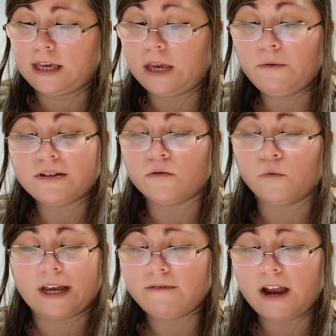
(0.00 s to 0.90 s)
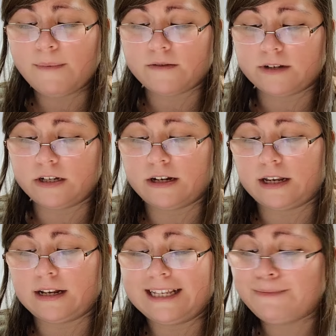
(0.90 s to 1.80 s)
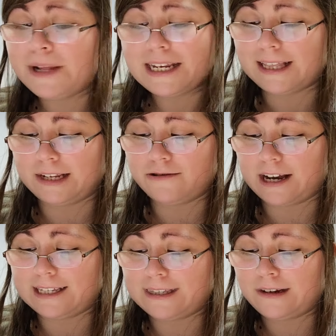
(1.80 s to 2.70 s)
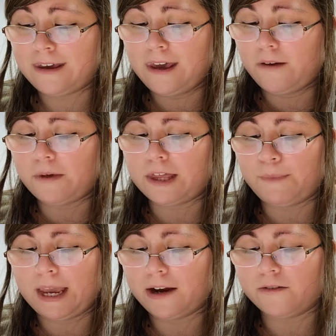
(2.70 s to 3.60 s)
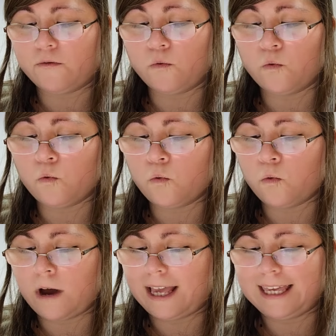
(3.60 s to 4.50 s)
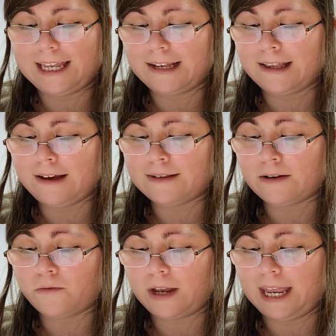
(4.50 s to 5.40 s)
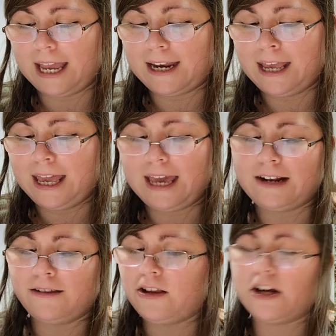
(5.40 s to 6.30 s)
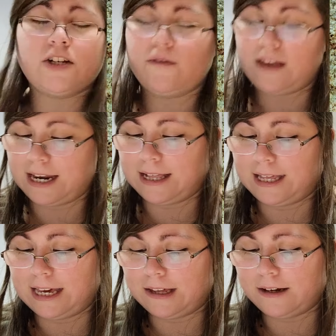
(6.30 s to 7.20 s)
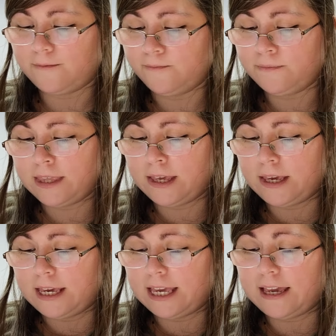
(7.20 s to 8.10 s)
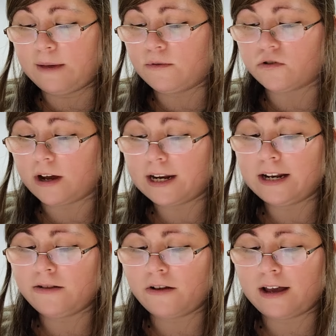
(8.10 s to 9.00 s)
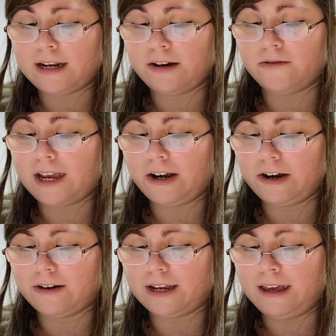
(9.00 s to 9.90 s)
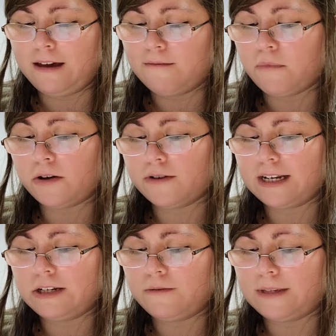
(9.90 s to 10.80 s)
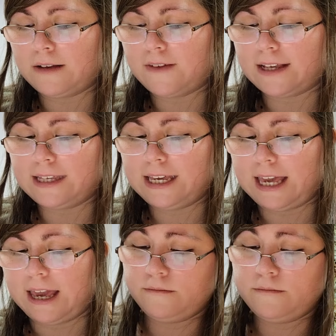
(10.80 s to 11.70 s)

It was the white rabbit returning, splendidly dressed, with a pair of white kid gloves on one hand and a large fan in the other. He came trotting along in a great hurry, muttering to himself as he came,